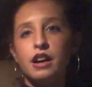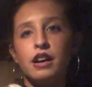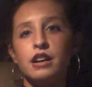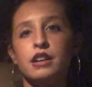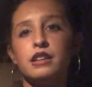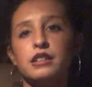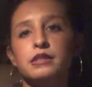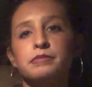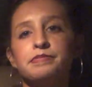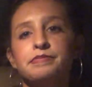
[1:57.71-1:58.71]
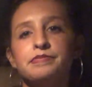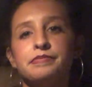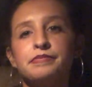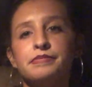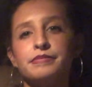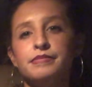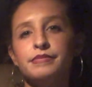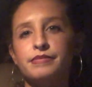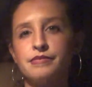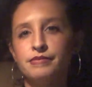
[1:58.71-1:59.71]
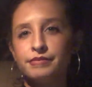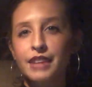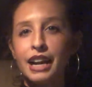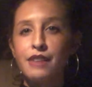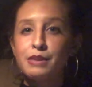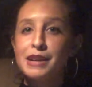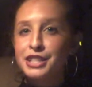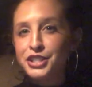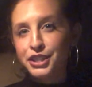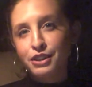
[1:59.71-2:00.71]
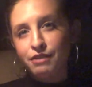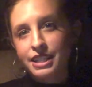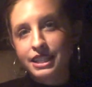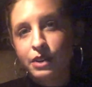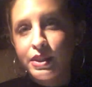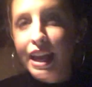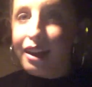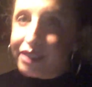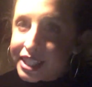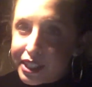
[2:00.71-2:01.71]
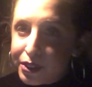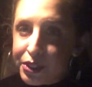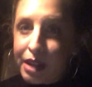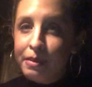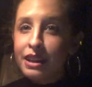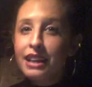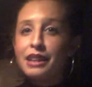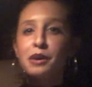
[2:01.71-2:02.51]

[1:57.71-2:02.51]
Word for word: Um, Not every message is going to resonate with every single Gemini.